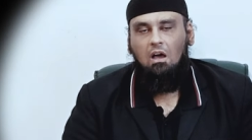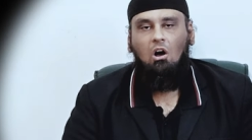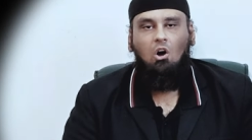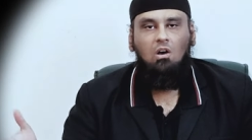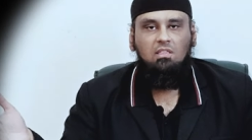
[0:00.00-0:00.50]

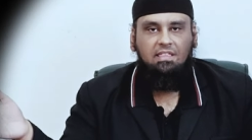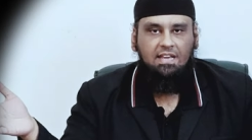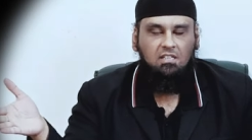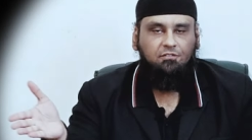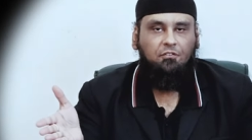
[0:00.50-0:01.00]
All
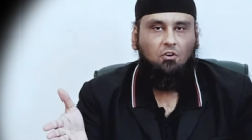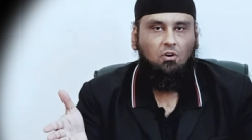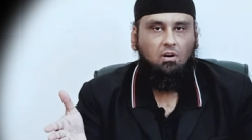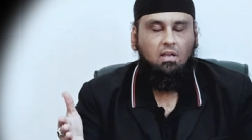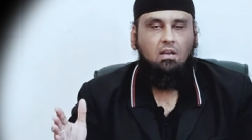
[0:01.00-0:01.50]
these
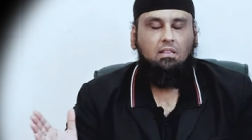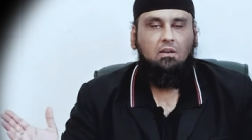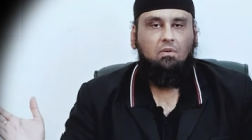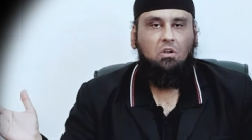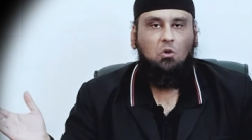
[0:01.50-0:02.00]
four,
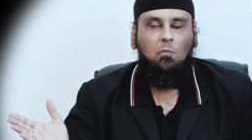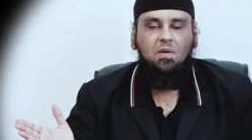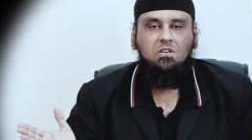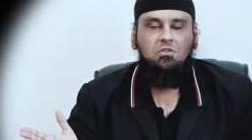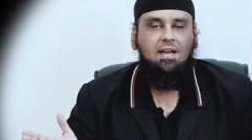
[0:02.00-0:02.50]
they were
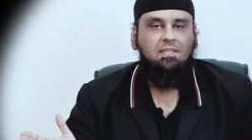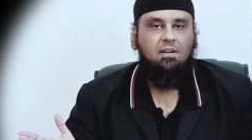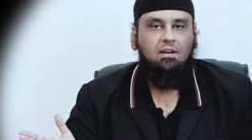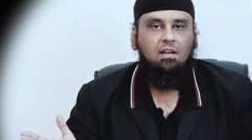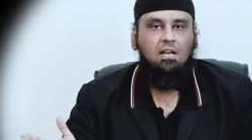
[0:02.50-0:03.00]
grouping
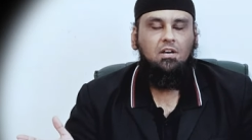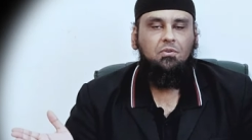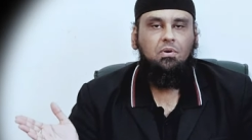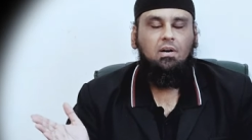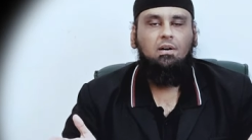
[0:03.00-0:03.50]
together
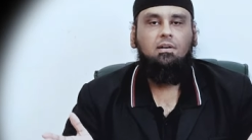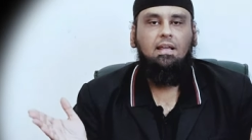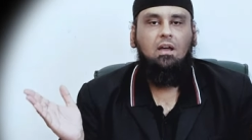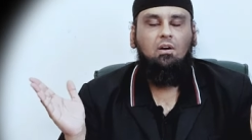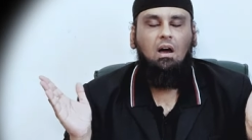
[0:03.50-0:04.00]
to hurt
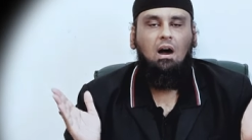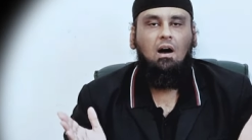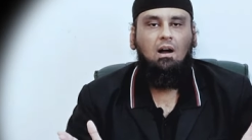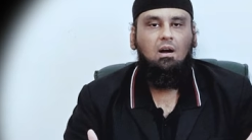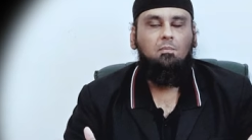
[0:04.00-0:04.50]
or
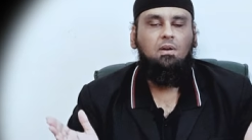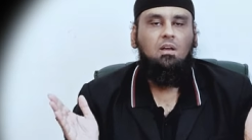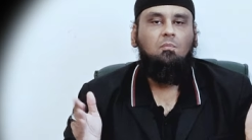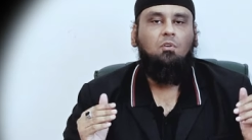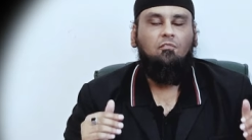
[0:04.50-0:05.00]

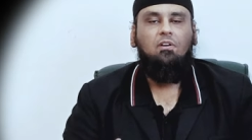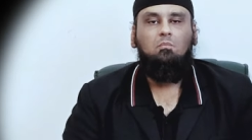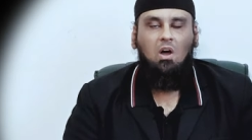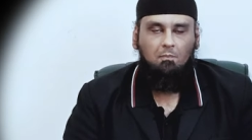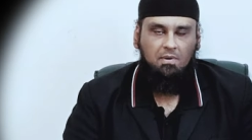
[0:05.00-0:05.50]
harm Prophet
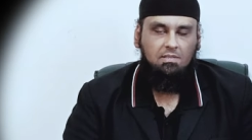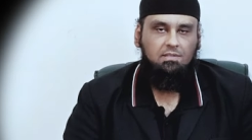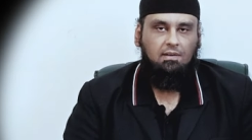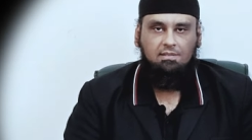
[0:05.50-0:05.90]
Muhammad